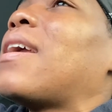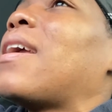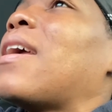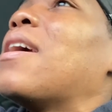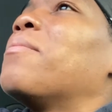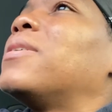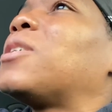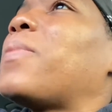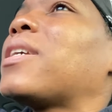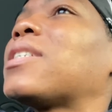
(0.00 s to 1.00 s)
him
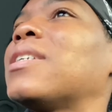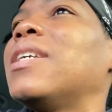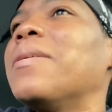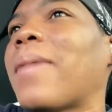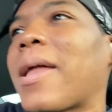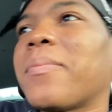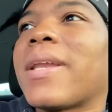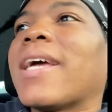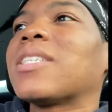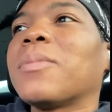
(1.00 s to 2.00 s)
especially he might have been
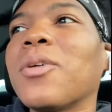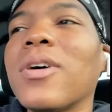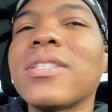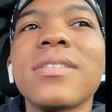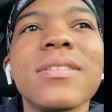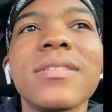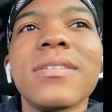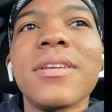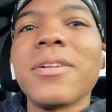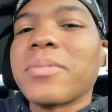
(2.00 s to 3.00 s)
asking me questions
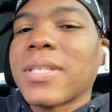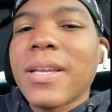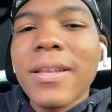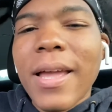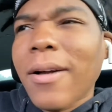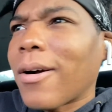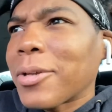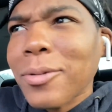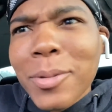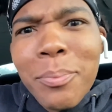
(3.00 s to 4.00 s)
you know what i'm saying like are
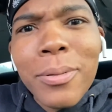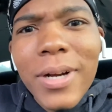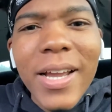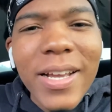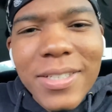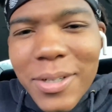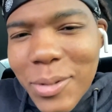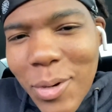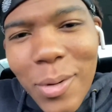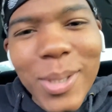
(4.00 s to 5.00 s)
you depressed are
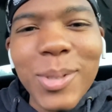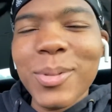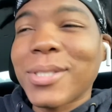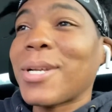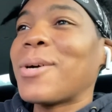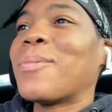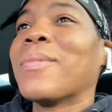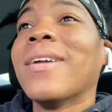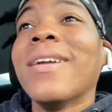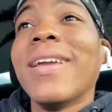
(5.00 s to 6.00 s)
you going through
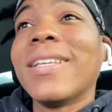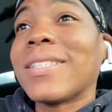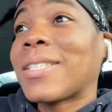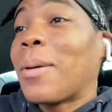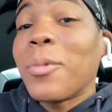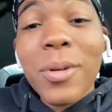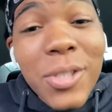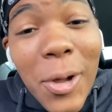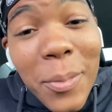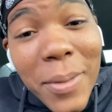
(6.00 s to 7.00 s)
something is it something you want to
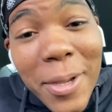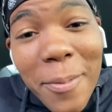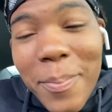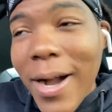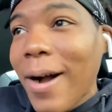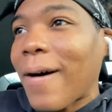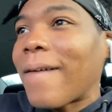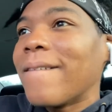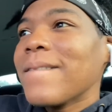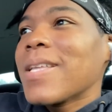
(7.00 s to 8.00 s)
talk to me
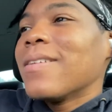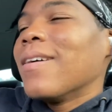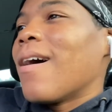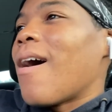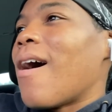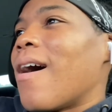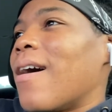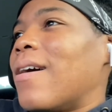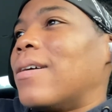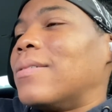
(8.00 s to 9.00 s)
about
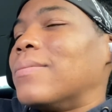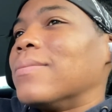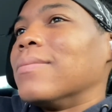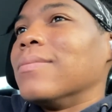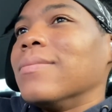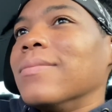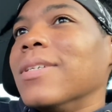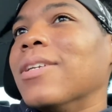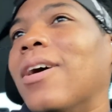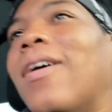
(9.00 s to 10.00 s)
um
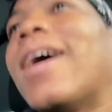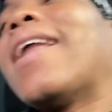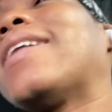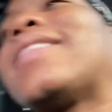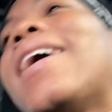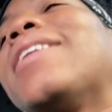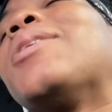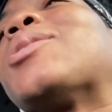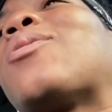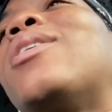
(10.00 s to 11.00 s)
you know and i think
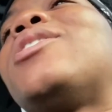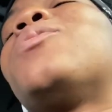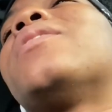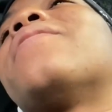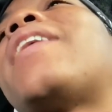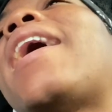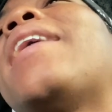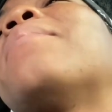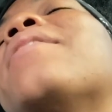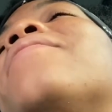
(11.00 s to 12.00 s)
those questions would have came if